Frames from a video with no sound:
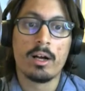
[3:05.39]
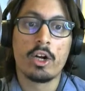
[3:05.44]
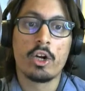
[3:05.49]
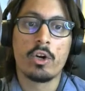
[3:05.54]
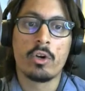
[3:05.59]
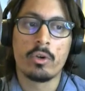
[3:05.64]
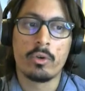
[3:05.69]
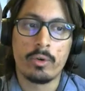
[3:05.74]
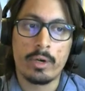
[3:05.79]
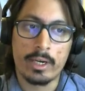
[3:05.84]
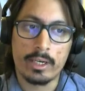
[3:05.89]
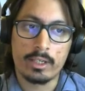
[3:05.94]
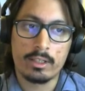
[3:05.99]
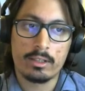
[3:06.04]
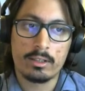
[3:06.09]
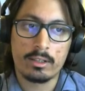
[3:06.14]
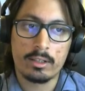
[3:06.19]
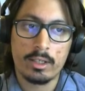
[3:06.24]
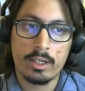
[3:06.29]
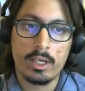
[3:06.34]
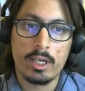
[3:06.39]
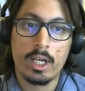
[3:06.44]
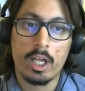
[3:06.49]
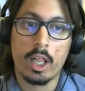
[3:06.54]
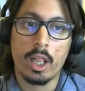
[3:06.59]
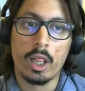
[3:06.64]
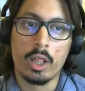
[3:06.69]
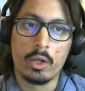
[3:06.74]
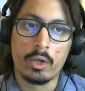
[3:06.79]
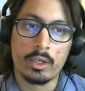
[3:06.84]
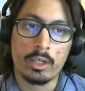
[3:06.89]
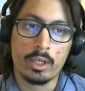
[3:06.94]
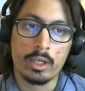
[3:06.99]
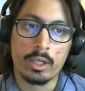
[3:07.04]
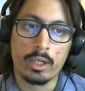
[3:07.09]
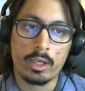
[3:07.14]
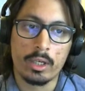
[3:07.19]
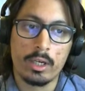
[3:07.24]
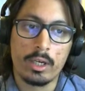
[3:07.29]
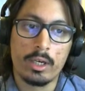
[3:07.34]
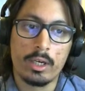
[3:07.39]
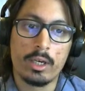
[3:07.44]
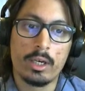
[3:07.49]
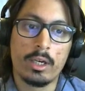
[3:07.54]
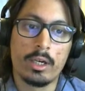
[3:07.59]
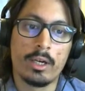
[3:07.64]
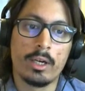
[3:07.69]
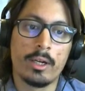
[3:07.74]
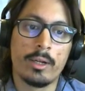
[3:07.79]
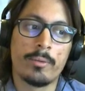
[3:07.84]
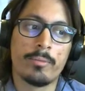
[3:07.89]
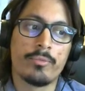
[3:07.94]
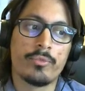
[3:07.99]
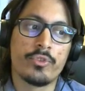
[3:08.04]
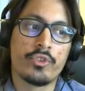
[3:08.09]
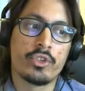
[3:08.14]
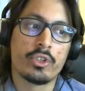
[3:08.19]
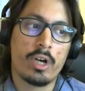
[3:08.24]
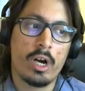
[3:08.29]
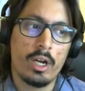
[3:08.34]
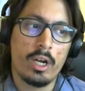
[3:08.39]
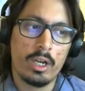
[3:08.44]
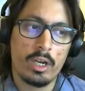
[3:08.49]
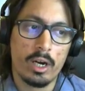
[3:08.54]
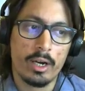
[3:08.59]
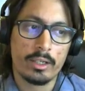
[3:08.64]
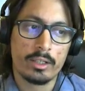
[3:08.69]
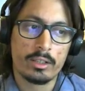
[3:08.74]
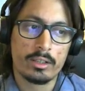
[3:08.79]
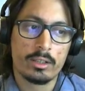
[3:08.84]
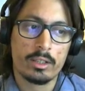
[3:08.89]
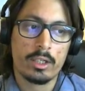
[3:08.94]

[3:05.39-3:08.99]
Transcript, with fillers: correct looking um, skylight